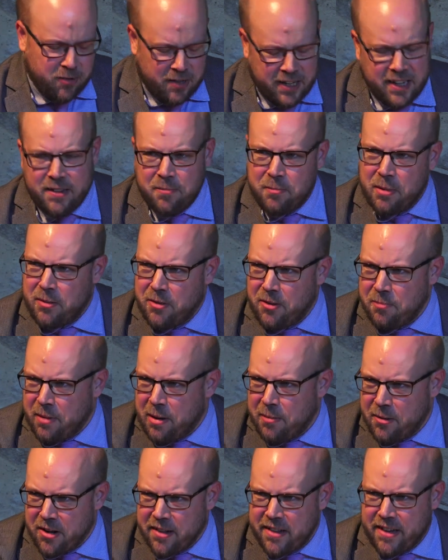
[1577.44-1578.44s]

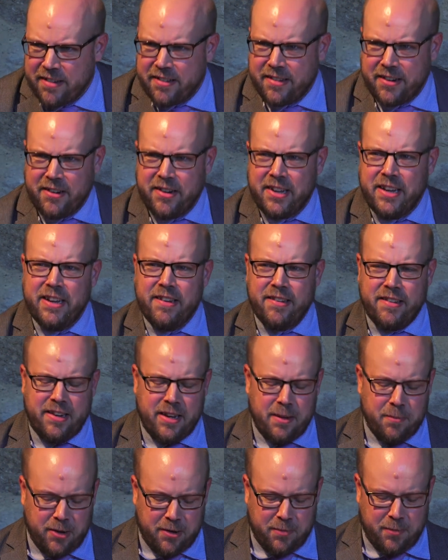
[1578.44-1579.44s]
Maybe not necessarily
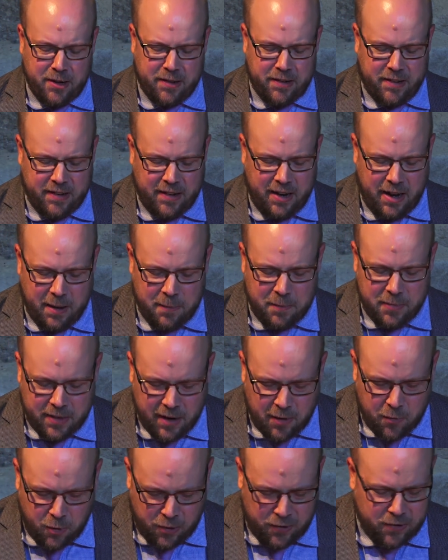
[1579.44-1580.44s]
easily, but
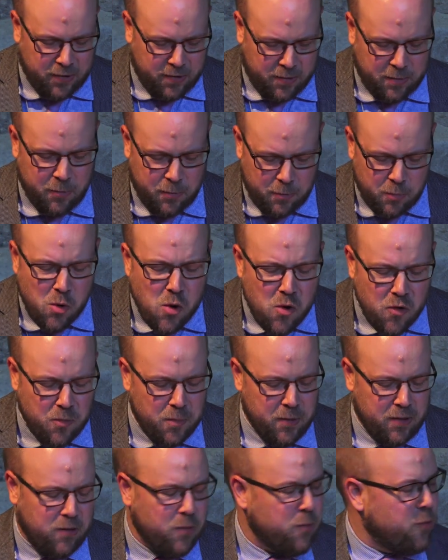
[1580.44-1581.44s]
there was movement